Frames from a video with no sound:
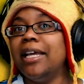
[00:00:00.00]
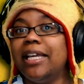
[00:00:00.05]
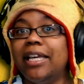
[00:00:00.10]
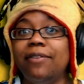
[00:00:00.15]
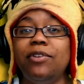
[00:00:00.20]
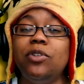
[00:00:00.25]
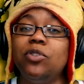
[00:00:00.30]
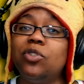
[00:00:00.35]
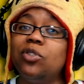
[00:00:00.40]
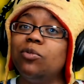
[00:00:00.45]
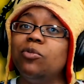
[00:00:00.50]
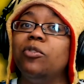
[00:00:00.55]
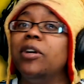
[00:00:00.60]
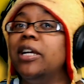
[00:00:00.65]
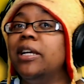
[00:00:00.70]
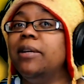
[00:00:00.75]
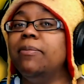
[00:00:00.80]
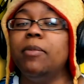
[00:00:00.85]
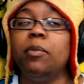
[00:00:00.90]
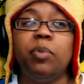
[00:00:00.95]
giving you some
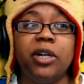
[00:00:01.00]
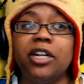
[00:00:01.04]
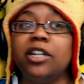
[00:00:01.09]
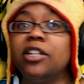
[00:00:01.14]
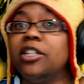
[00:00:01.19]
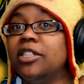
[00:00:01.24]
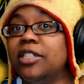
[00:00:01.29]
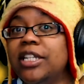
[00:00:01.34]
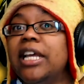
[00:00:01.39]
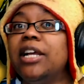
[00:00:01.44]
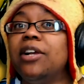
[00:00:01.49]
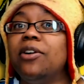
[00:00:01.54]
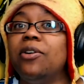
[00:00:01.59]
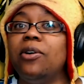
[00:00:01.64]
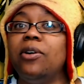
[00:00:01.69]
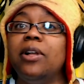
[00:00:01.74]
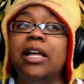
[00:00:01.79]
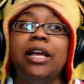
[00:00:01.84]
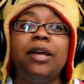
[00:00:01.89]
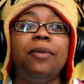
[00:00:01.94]
cream to put on your
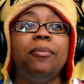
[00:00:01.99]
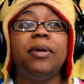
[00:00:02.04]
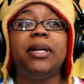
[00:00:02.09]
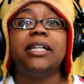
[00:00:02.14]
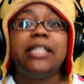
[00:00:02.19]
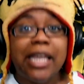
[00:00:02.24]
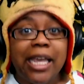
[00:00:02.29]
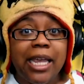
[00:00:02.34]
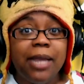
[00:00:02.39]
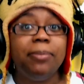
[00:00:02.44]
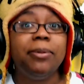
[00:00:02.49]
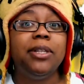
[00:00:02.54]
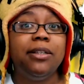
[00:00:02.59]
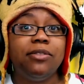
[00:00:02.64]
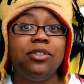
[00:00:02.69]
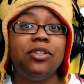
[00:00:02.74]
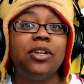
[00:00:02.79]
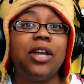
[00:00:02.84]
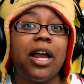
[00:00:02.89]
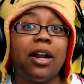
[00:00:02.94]
dingle because he
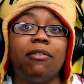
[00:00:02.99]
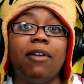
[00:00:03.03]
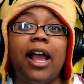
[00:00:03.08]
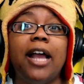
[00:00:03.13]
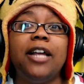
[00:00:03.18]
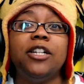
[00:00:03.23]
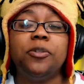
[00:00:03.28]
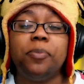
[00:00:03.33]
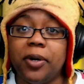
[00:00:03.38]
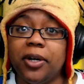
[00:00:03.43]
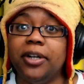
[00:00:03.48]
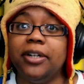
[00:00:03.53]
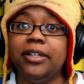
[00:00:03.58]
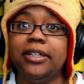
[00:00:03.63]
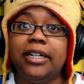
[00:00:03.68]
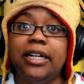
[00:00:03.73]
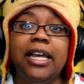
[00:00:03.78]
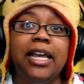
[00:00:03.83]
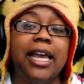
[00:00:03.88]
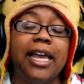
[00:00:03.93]
believes you got a rash burn.
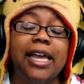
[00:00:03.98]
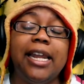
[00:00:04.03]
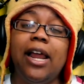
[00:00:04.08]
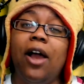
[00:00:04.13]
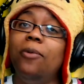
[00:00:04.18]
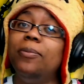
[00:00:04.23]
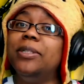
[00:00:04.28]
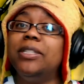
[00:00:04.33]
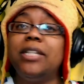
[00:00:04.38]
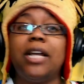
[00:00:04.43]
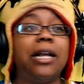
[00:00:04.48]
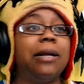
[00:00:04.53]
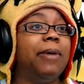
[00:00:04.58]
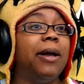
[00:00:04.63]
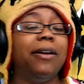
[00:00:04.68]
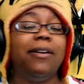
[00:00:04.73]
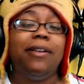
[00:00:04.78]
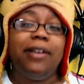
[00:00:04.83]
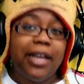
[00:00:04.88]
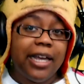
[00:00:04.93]
And homie's talking
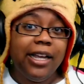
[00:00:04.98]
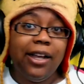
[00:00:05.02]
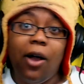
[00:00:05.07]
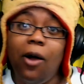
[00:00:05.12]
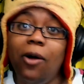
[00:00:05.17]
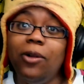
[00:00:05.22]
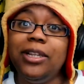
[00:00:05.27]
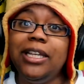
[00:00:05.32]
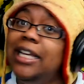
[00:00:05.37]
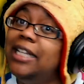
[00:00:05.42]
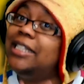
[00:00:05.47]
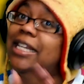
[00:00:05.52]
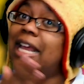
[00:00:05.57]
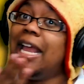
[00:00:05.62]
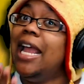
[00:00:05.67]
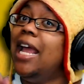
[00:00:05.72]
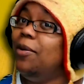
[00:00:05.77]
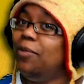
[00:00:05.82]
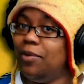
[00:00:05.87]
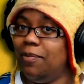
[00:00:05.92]
about only his
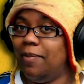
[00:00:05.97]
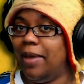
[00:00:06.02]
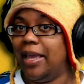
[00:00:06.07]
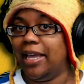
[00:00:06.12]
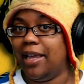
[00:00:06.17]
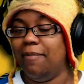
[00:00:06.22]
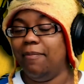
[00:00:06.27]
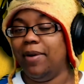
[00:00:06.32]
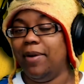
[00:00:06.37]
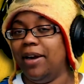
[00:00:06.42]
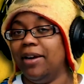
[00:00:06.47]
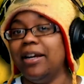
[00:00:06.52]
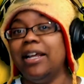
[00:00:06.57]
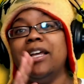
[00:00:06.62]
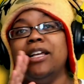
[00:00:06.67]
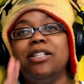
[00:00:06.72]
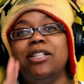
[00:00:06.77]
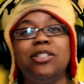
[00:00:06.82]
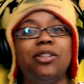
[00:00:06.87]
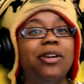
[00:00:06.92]
hand would make him burn.
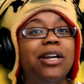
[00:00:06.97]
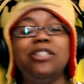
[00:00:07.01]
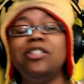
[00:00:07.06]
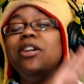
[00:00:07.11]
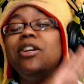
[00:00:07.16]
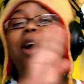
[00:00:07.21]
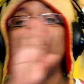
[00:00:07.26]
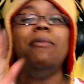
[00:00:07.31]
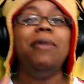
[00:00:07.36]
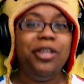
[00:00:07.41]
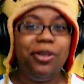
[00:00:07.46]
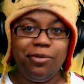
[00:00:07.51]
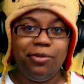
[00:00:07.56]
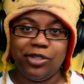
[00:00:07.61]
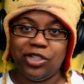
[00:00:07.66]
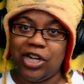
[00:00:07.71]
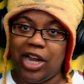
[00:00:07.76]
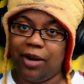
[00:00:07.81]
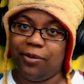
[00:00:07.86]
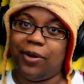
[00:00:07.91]
So there's no way you a
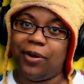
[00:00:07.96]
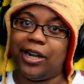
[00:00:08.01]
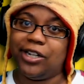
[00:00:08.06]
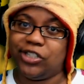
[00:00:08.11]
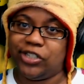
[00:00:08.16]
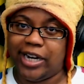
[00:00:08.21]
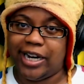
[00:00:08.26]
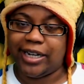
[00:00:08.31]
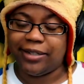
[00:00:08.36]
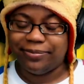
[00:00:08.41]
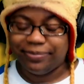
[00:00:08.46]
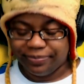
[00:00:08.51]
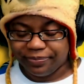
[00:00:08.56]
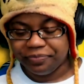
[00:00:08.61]
child watching that.